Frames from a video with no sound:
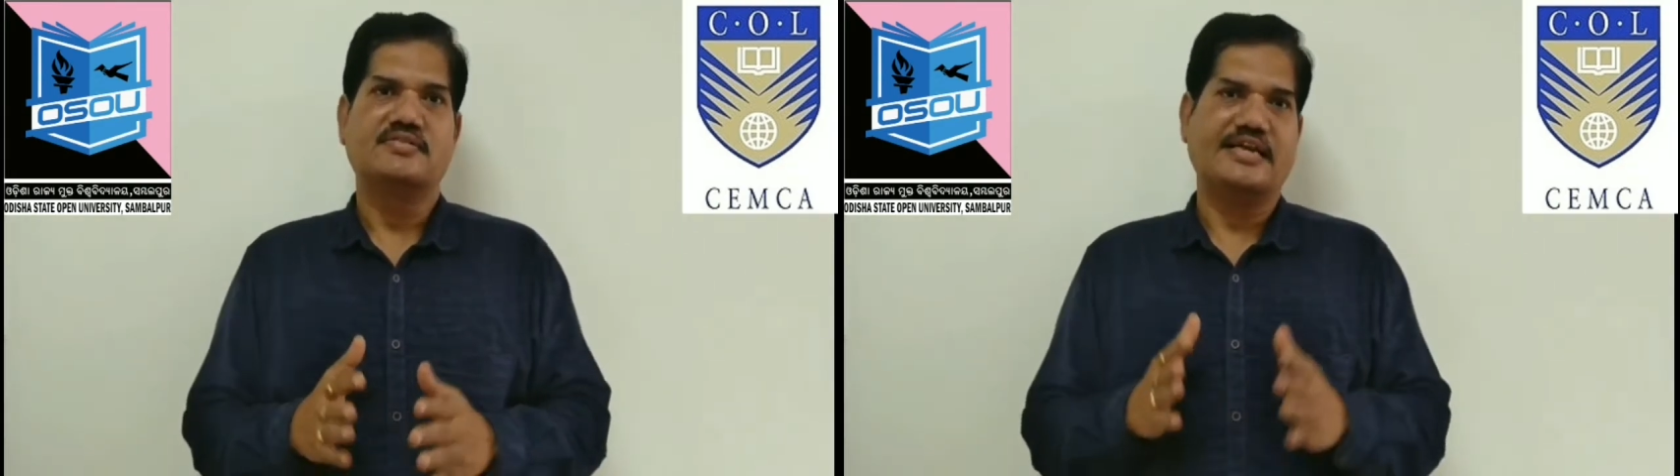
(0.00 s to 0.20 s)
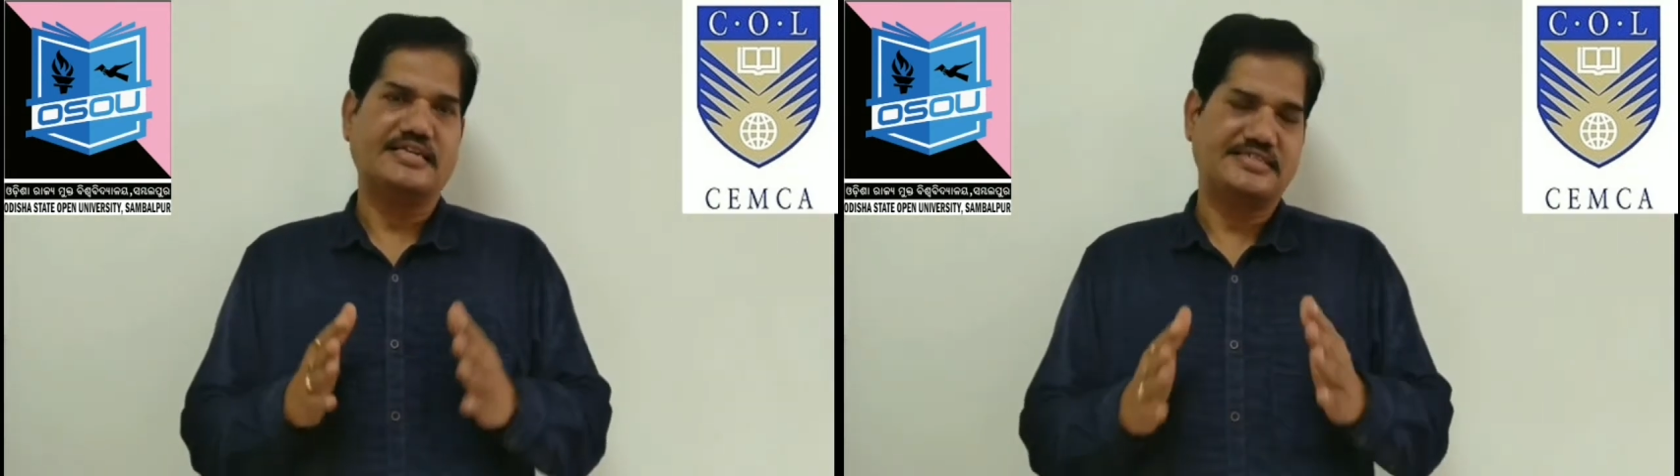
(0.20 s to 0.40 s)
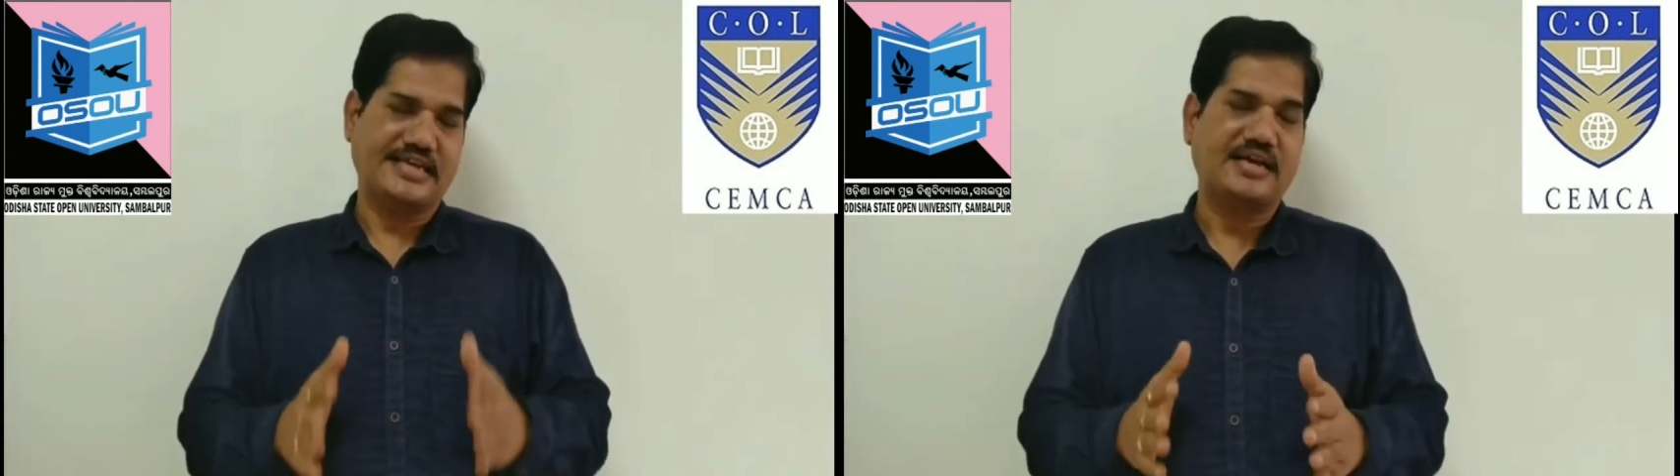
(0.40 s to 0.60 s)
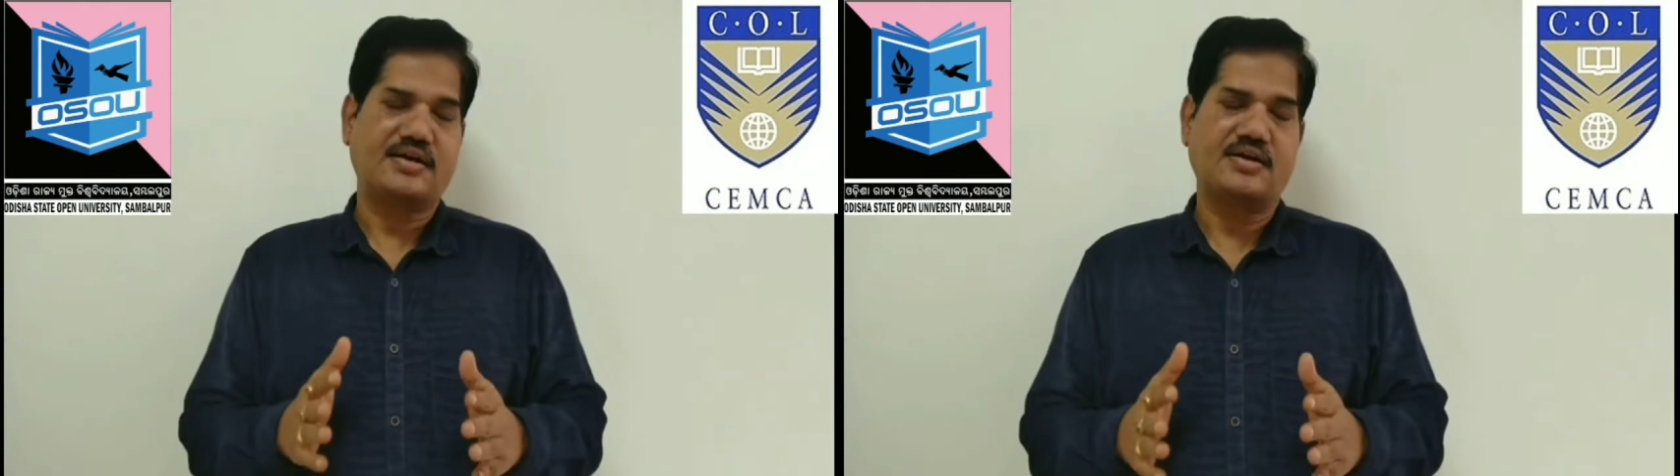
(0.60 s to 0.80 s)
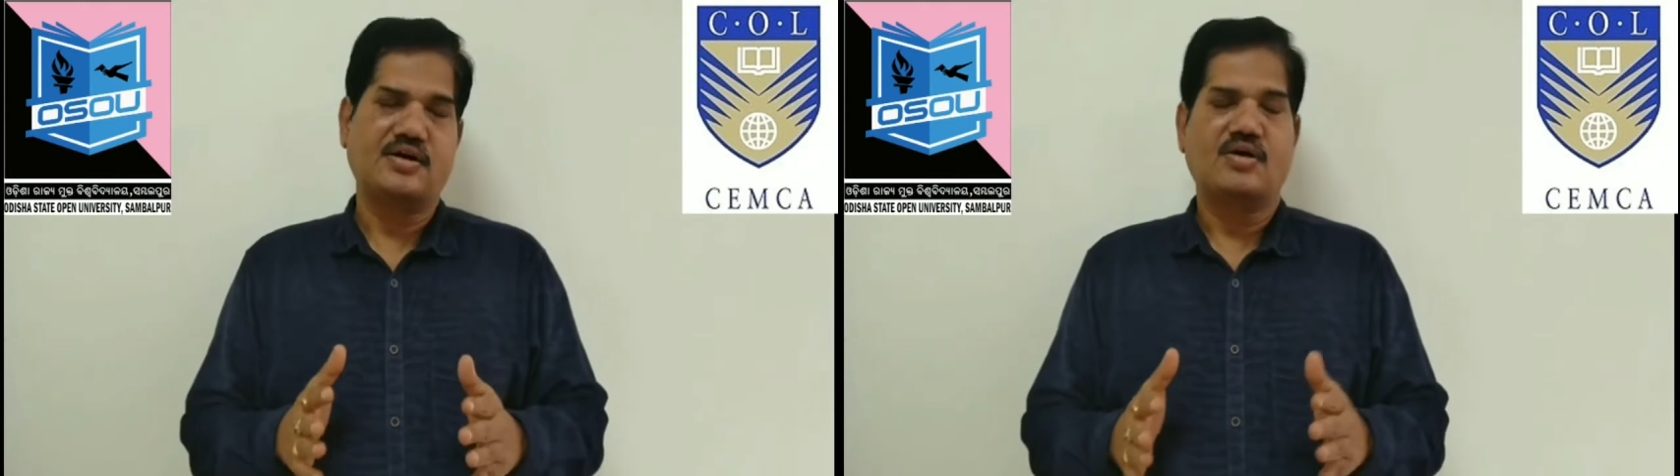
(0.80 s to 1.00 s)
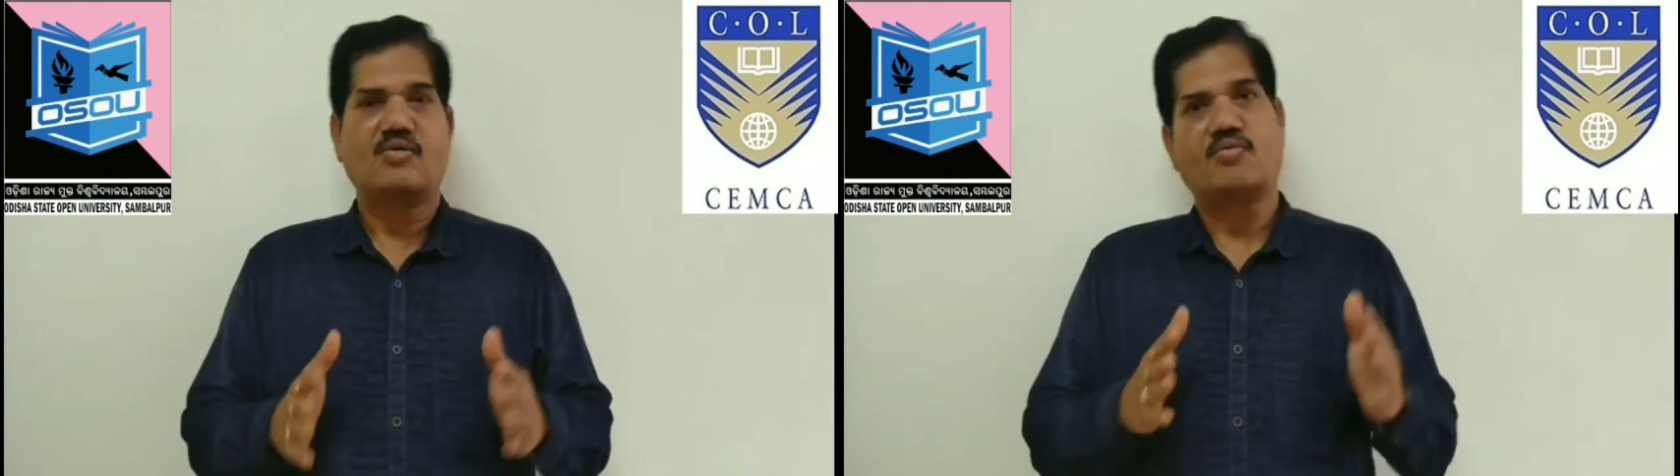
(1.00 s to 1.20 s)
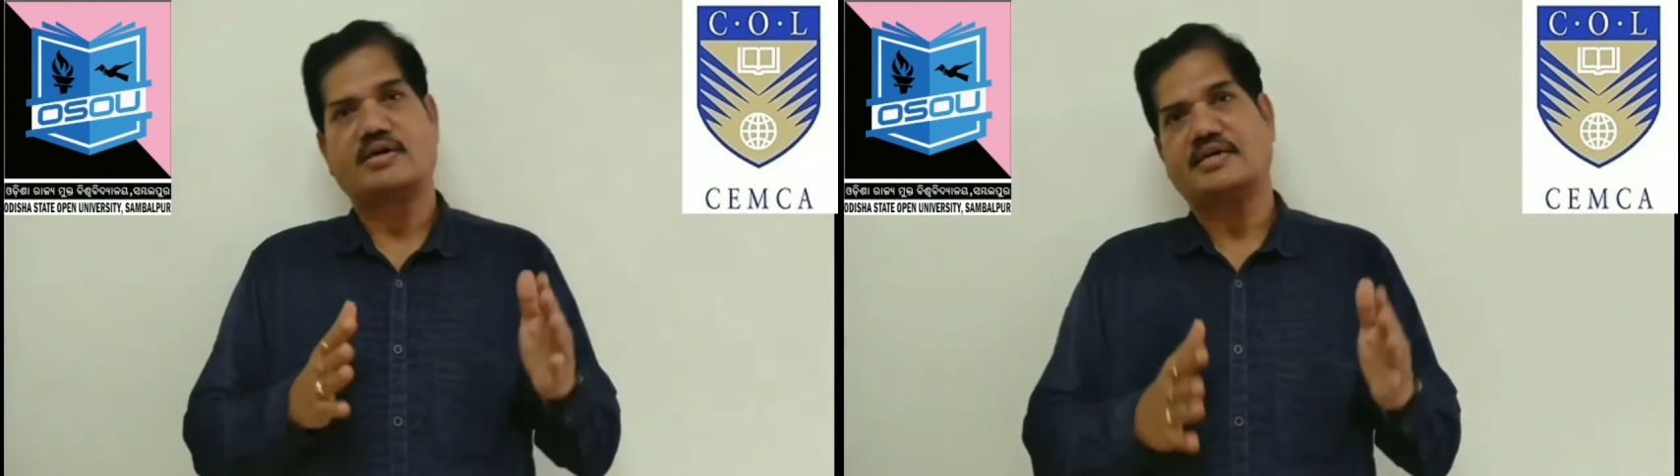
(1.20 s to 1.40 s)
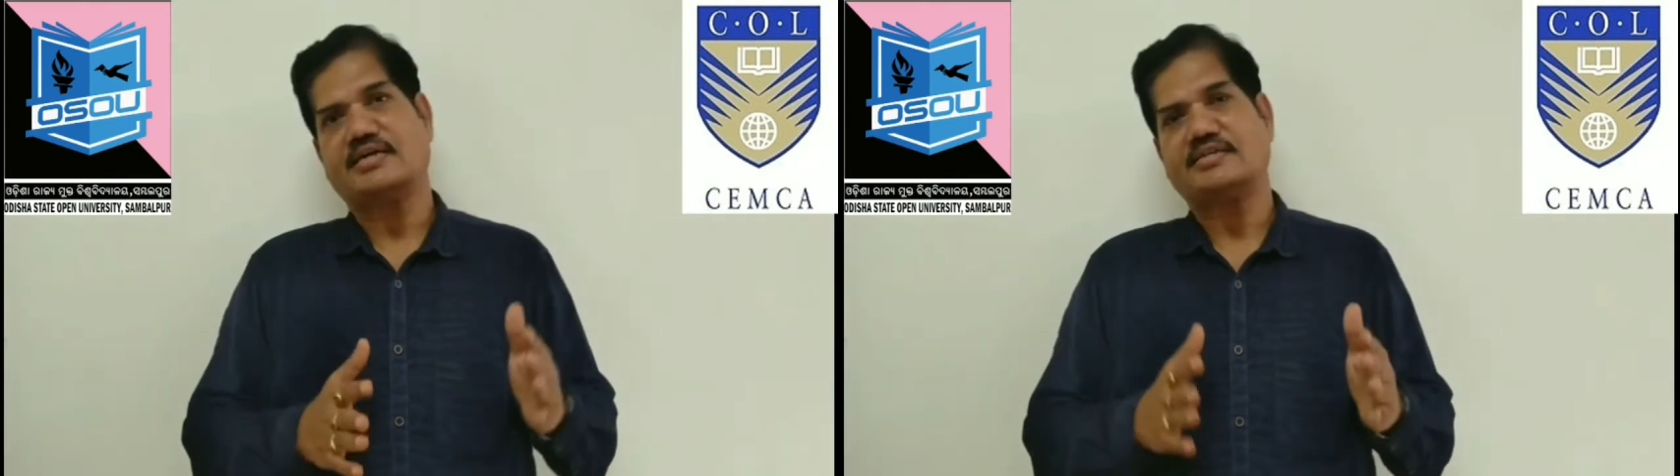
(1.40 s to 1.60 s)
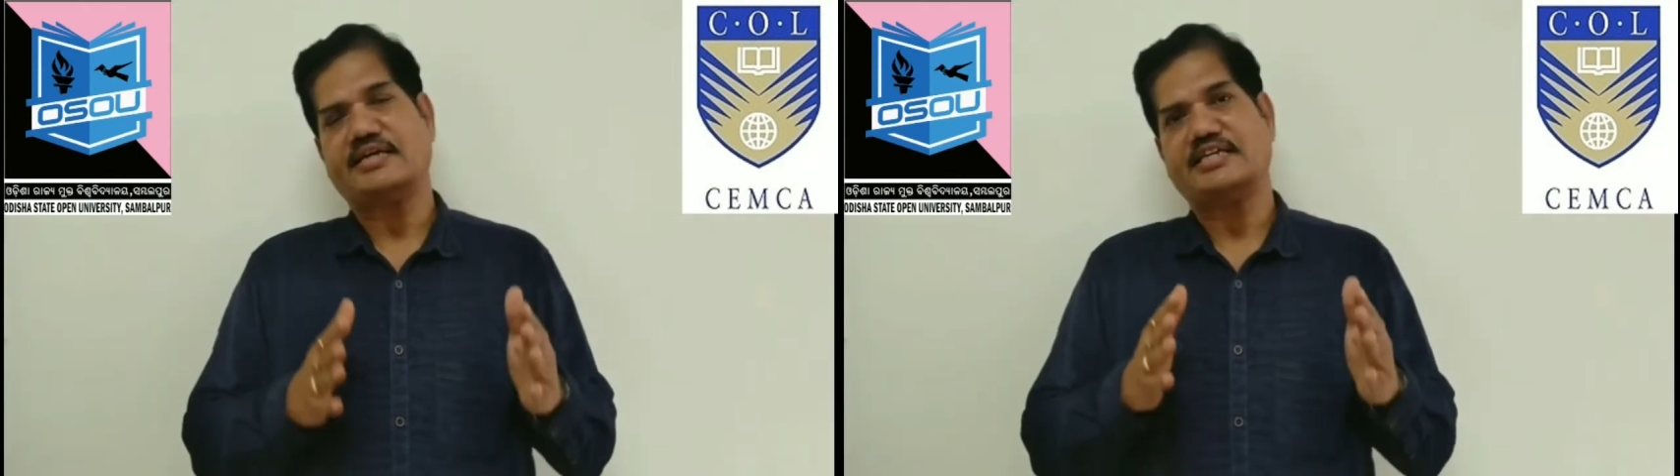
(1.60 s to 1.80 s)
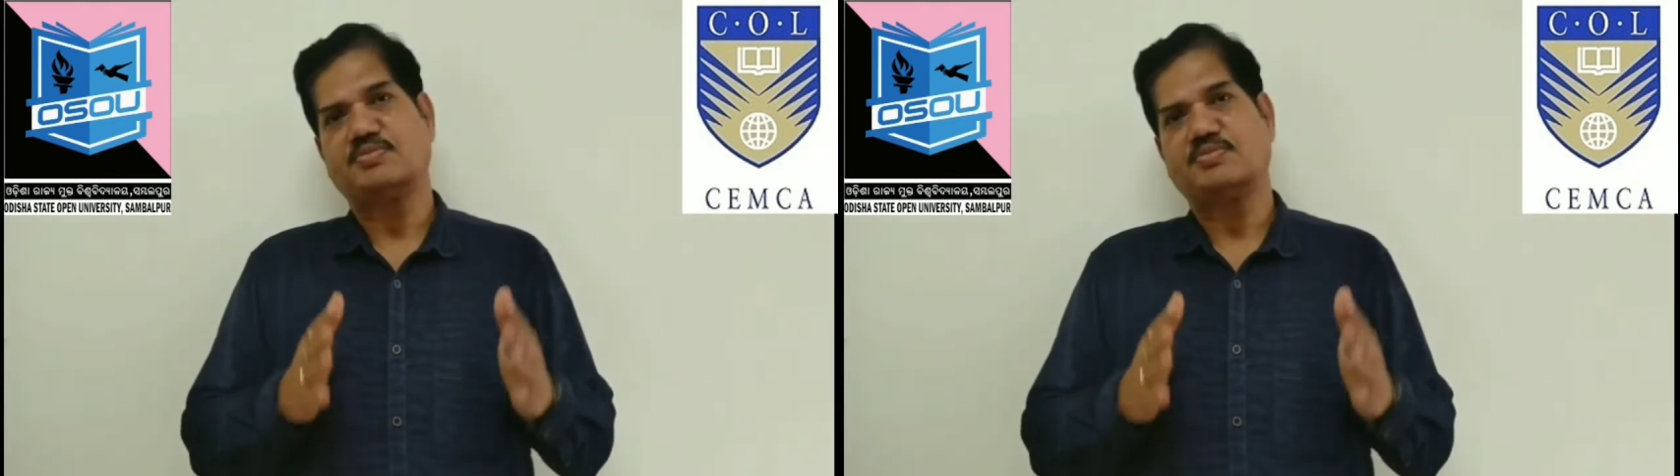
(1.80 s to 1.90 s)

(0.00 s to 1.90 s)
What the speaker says: they check what are the